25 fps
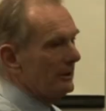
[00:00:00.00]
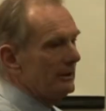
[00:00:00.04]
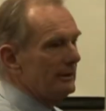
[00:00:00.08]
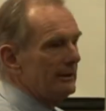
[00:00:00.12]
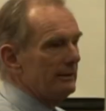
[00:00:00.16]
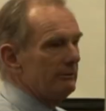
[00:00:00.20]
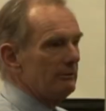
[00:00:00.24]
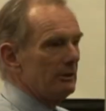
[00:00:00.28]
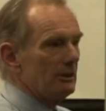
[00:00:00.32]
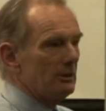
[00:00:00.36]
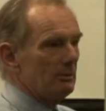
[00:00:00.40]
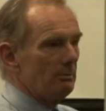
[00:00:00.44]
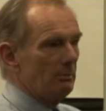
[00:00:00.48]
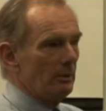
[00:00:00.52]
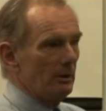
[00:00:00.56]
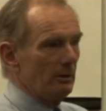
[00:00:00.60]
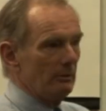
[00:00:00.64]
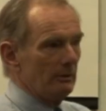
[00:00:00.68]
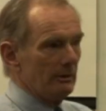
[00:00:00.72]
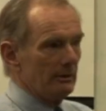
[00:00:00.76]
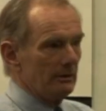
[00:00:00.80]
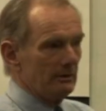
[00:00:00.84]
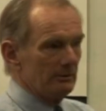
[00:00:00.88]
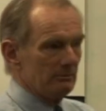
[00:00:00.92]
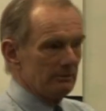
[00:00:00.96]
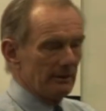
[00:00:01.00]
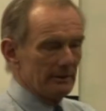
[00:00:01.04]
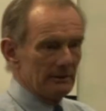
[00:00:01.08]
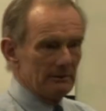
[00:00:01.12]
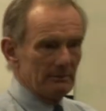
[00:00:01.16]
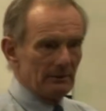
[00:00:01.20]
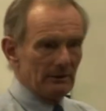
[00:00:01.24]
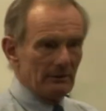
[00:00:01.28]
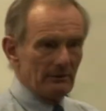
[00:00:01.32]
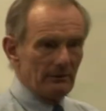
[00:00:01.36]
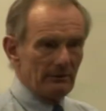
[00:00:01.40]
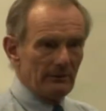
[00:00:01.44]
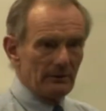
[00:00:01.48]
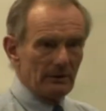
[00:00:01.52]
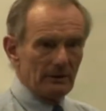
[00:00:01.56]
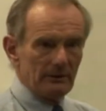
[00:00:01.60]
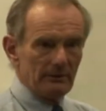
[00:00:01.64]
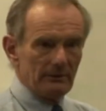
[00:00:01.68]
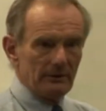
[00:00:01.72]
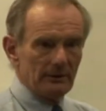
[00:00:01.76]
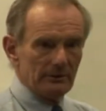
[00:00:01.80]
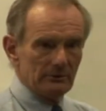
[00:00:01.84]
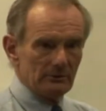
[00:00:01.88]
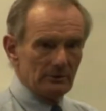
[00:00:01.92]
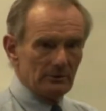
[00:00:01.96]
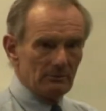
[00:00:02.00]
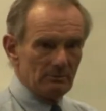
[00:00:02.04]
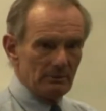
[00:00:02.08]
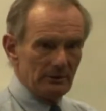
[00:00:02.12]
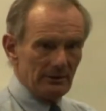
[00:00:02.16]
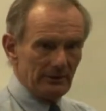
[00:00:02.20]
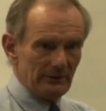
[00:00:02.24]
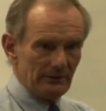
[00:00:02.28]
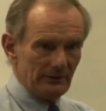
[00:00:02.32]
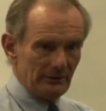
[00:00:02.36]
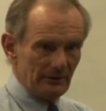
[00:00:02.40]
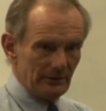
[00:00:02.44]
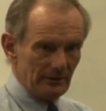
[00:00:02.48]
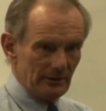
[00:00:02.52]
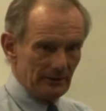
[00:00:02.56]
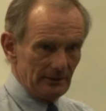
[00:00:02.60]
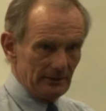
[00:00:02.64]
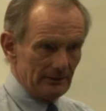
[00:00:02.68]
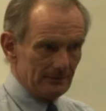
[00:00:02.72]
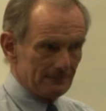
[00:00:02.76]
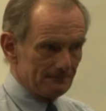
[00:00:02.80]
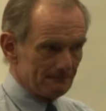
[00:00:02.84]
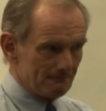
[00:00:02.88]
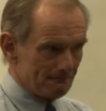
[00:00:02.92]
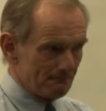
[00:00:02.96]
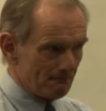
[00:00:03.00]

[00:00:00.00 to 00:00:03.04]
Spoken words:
was a lyric poet around about 500 BC,